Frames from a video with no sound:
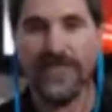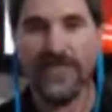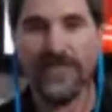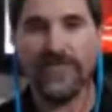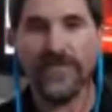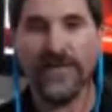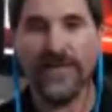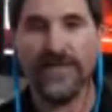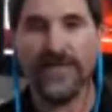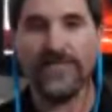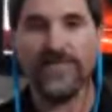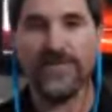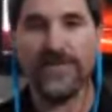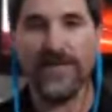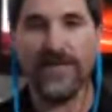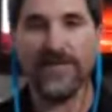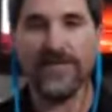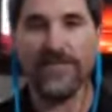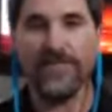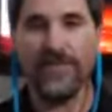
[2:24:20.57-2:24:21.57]
anyway,
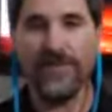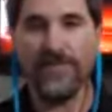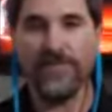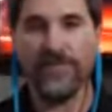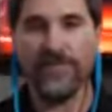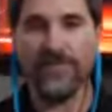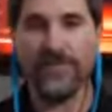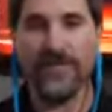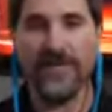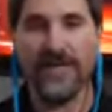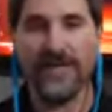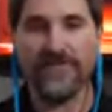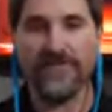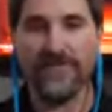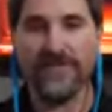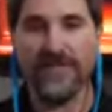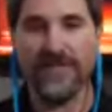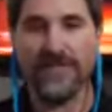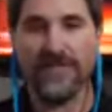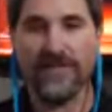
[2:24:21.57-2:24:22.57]
but other people,
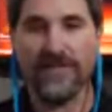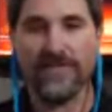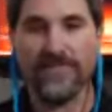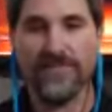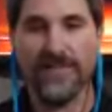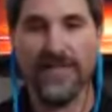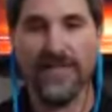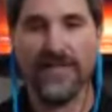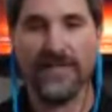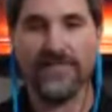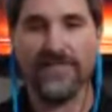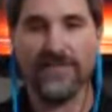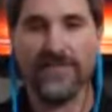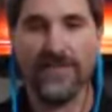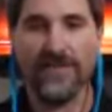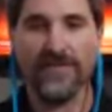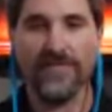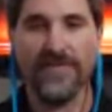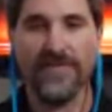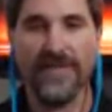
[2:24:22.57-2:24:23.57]
after they calmed down,
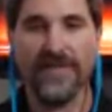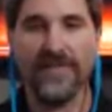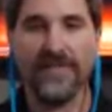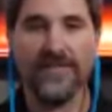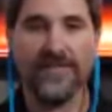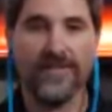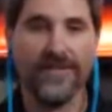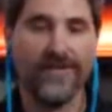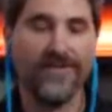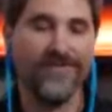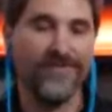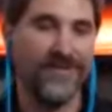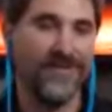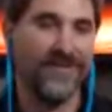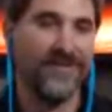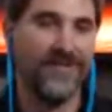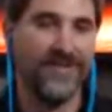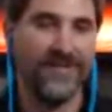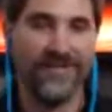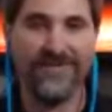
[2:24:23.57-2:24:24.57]
thought about it and thought,
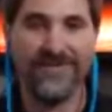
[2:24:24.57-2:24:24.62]
well,